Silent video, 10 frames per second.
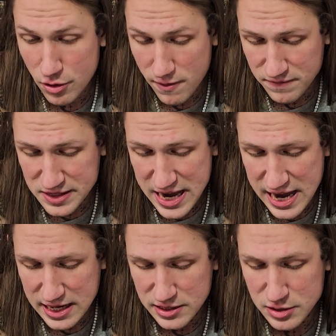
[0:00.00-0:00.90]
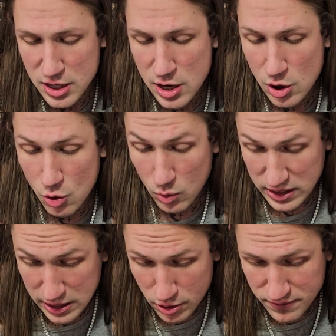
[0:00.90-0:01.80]
of Days.
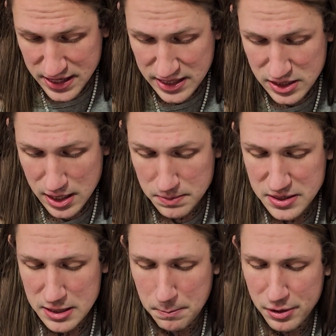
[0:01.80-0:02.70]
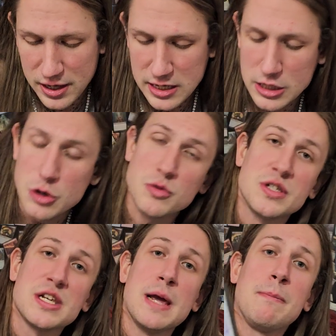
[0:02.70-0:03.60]
When Eater of Days comes into play, you
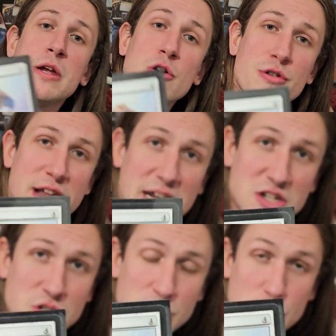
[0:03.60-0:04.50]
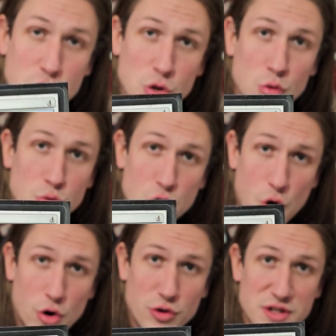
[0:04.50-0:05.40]
skip your next 2
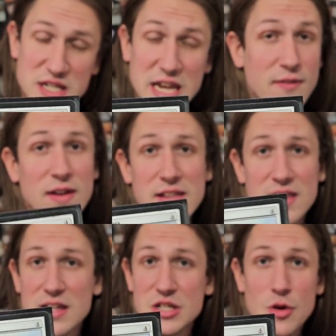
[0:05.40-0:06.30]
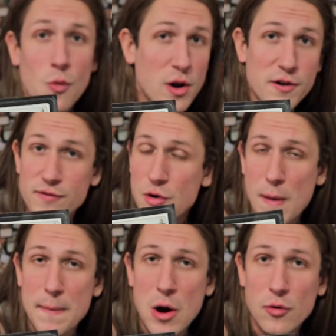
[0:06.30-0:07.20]
turns. Giving this to one of
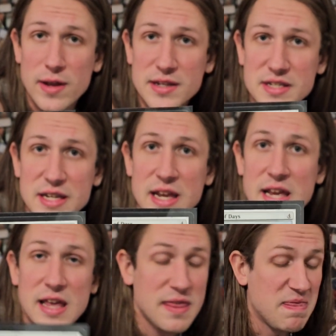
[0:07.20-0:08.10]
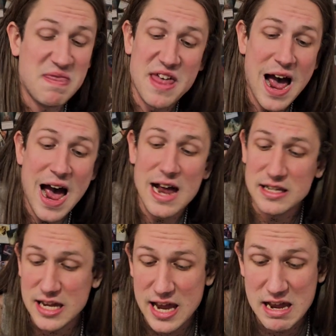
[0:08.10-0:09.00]
your opponents,
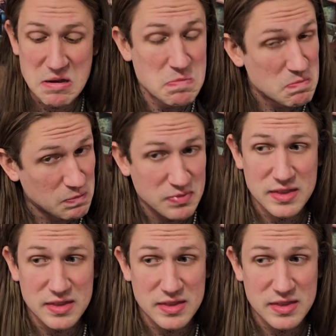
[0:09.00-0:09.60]
that can